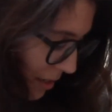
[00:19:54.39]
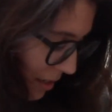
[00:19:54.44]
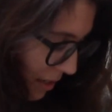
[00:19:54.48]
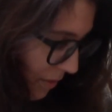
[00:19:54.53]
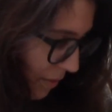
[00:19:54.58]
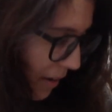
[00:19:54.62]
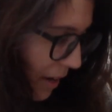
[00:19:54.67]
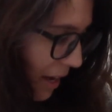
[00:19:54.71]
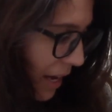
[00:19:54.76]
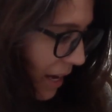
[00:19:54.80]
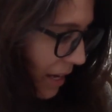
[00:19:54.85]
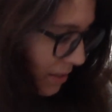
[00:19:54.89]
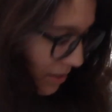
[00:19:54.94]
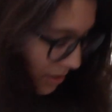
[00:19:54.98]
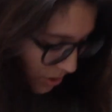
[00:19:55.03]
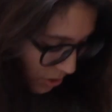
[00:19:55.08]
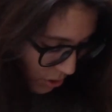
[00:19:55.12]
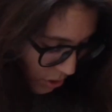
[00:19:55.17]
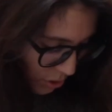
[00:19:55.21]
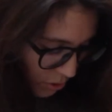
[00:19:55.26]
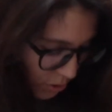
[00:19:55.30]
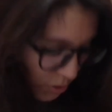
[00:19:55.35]
if I had to
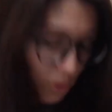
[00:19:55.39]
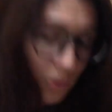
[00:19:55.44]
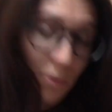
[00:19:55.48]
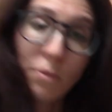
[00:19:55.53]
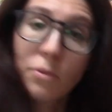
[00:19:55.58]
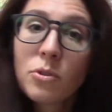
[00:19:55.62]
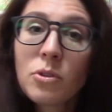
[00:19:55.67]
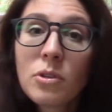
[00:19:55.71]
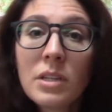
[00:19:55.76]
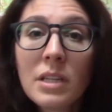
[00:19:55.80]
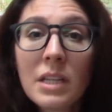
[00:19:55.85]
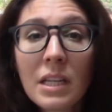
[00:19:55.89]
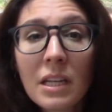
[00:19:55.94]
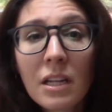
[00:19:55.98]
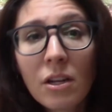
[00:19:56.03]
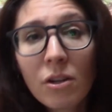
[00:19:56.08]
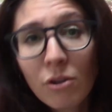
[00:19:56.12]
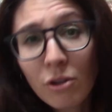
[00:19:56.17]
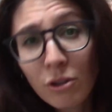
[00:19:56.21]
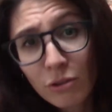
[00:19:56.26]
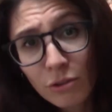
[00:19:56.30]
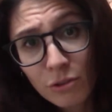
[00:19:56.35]
choose between knitting
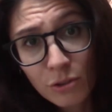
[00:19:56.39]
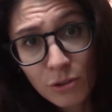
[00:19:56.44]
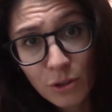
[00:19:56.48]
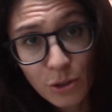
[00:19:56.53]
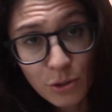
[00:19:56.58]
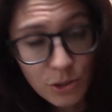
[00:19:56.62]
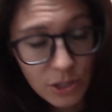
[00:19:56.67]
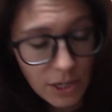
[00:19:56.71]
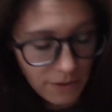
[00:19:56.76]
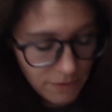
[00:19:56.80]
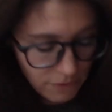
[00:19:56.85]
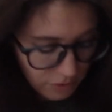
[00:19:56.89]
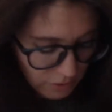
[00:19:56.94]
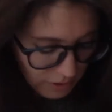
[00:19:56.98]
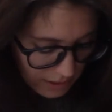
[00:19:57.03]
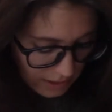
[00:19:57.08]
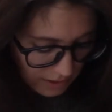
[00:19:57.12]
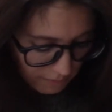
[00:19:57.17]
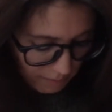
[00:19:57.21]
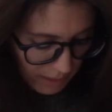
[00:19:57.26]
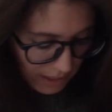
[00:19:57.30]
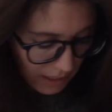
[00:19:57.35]
and crochet for the
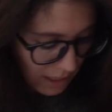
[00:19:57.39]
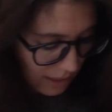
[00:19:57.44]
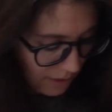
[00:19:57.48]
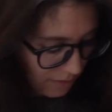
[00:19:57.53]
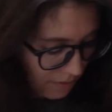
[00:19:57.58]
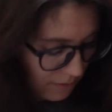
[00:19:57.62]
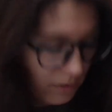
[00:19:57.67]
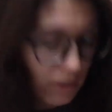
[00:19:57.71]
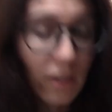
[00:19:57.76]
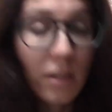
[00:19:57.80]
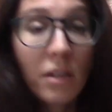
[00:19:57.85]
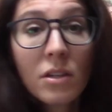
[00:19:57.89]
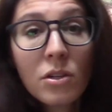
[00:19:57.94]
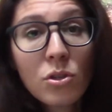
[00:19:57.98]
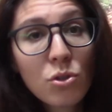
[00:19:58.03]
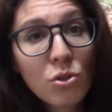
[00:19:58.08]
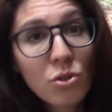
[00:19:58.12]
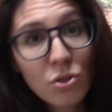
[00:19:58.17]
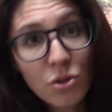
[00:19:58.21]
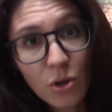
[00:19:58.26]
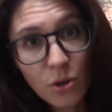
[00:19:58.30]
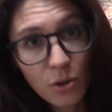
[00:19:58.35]
rest of my life,
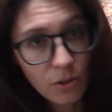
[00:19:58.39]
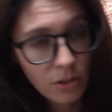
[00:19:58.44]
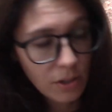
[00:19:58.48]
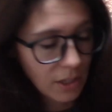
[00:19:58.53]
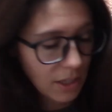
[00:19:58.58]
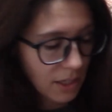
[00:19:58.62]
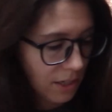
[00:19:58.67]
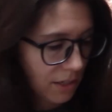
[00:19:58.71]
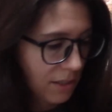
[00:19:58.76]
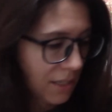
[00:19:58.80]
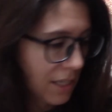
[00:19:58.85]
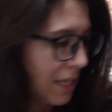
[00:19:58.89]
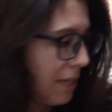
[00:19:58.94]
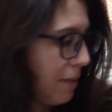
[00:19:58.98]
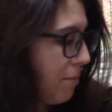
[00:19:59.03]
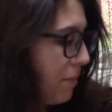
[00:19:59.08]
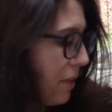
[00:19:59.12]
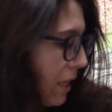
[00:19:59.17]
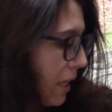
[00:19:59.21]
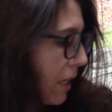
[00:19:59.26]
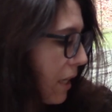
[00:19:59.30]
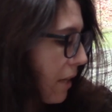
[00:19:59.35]
totally team
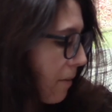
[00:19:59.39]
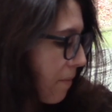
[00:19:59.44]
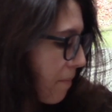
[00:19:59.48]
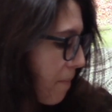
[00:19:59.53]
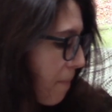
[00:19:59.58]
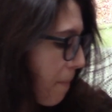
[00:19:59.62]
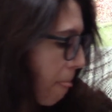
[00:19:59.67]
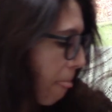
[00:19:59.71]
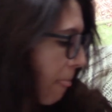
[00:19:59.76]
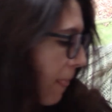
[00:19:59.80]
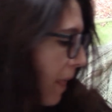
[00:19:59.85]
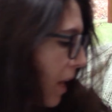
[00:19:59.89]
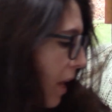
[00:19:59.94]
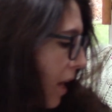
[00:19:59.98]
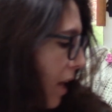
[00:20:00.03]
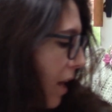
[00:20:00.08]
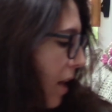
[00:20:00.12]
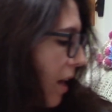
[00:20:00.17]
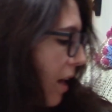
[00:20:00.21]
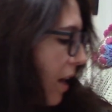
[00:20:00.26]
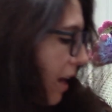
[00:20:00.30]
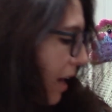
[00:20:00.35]
knitting.
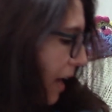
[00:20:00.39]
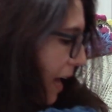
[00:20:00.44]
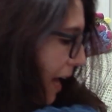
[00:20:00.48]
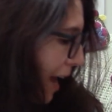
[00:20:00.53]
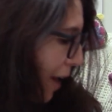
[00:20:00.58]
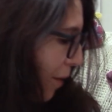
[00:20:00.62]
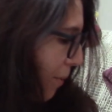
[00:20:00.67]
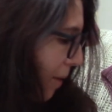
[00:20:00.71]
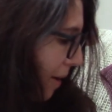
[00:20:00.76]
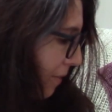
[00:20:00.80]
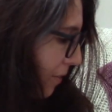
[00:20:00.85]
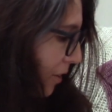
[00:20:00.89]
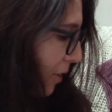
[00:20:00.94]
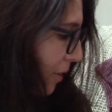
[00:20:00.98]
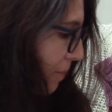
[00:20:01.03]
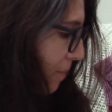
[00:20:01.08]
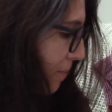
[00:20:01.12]
However,